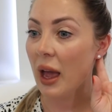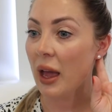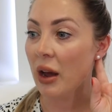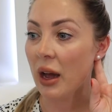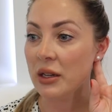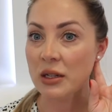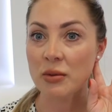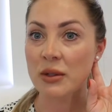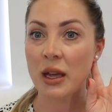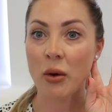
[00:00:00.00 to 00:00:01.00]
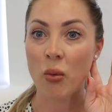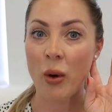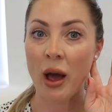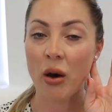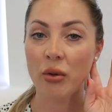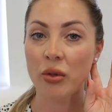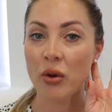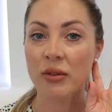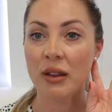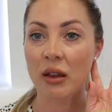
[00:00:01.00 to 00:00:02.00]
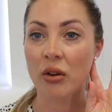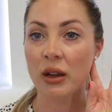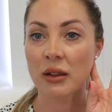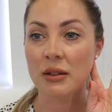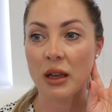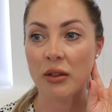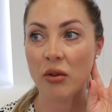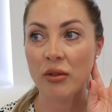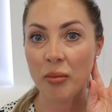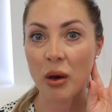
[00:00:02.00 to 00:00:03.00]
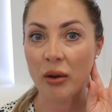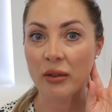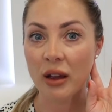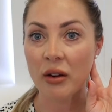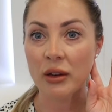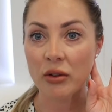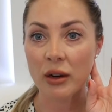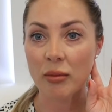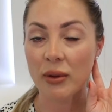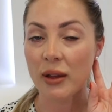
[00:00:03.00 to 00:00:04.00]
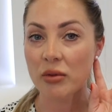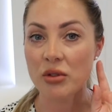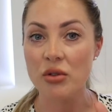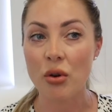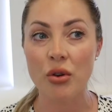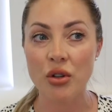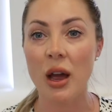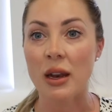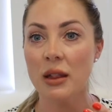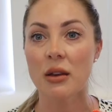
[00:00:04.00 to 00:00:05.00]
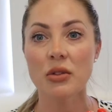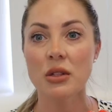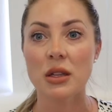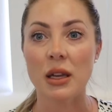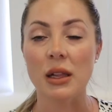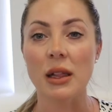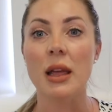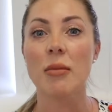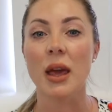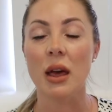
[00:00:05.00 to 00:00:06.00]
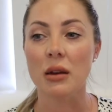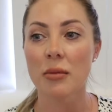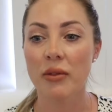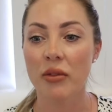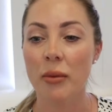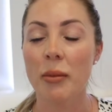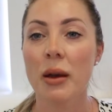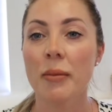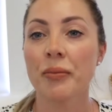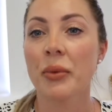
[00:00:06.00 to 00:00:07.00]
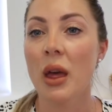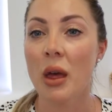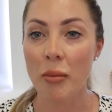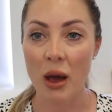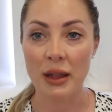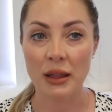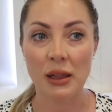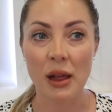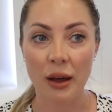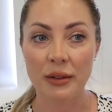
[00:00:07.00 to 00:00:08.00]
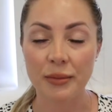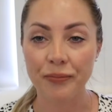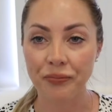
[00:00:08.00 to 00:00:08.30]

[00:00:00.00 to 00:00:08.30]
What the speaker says: And I just was like, wow, those earrings, like those pearls are incredible. They were so shiny. They were just like gleaming out at me from behind the glass.